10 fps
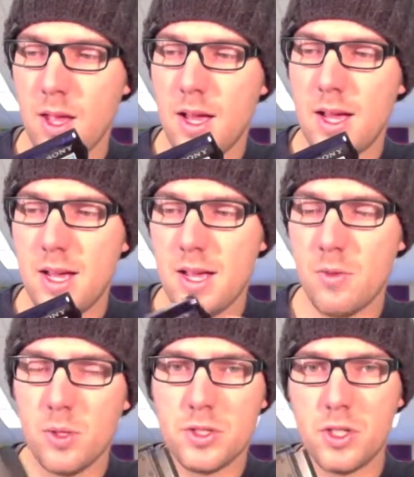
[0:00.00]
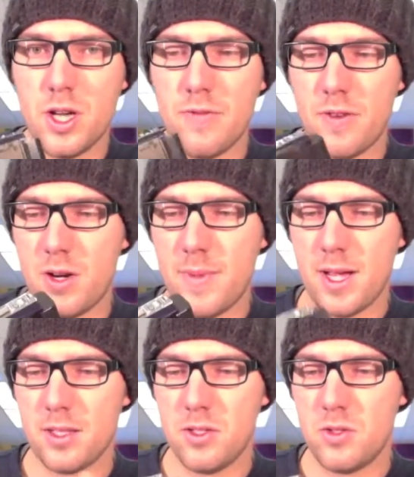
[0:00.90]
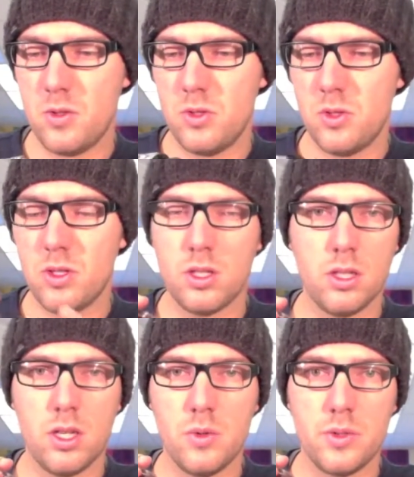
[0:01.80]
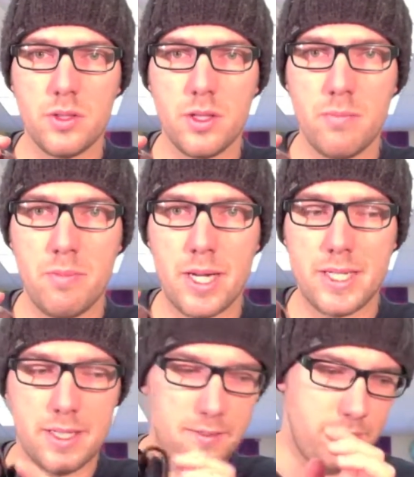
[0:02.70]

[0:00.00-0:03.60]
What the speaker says: It will turn off automatically as soon as you close the screen.